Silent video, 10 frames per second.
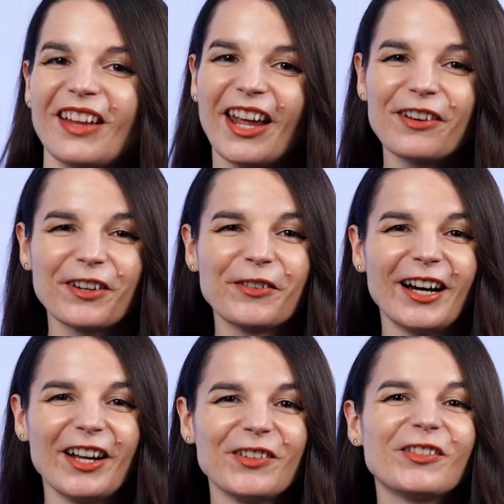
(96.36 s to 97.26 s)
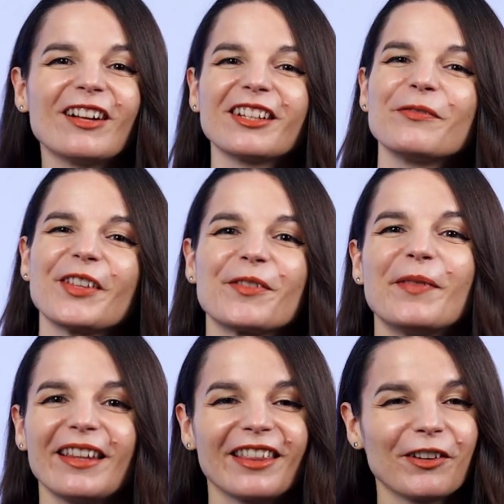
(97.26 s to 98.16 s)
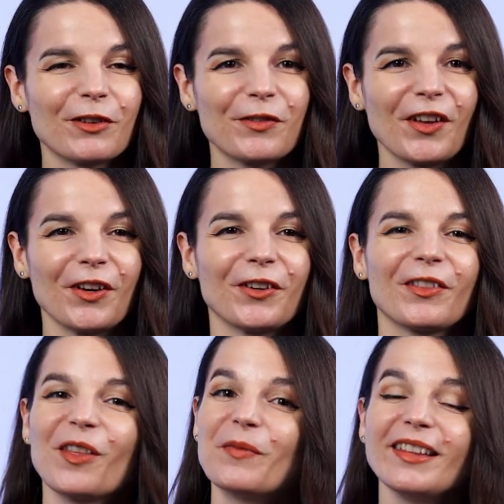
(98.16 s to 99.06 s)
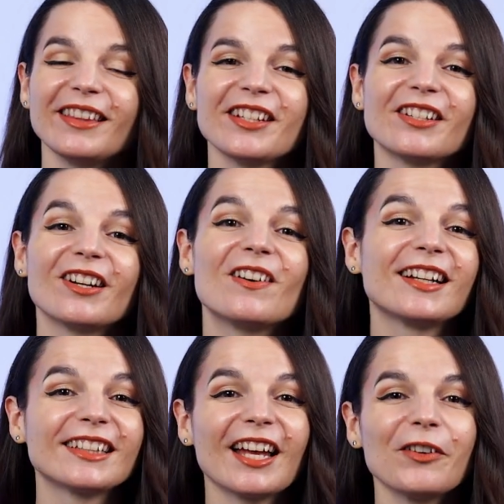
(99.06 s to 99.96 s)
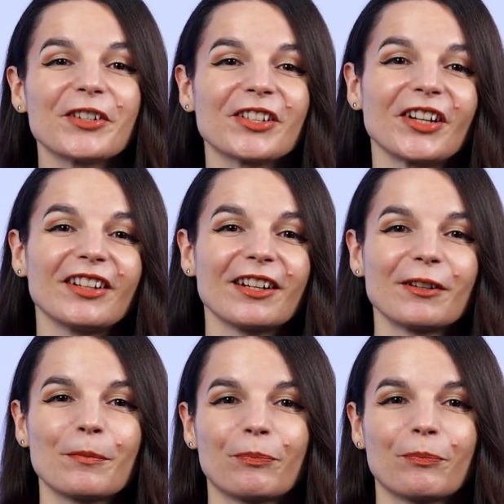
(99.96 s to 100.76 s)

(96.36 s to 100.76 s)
Hey everyone, welcome to the Monthly Review, the monthly show on language learning,